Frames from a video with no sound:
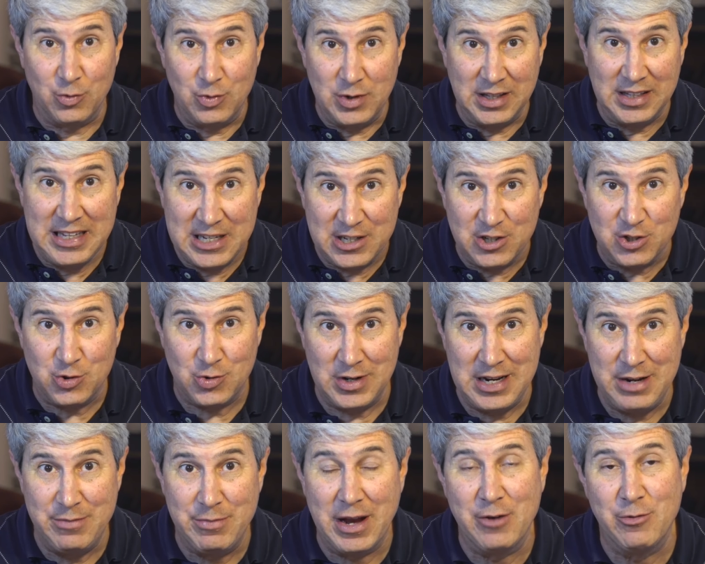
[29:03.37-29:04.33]
really
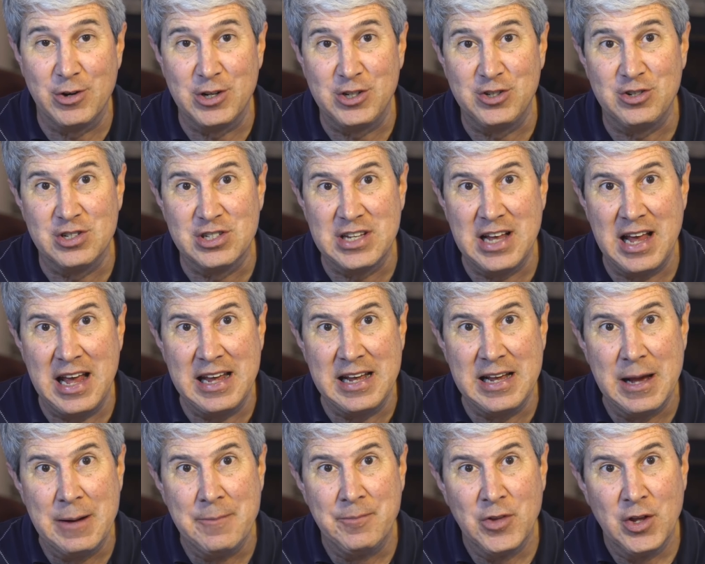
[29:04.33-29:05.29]
intrigued by what you're saying,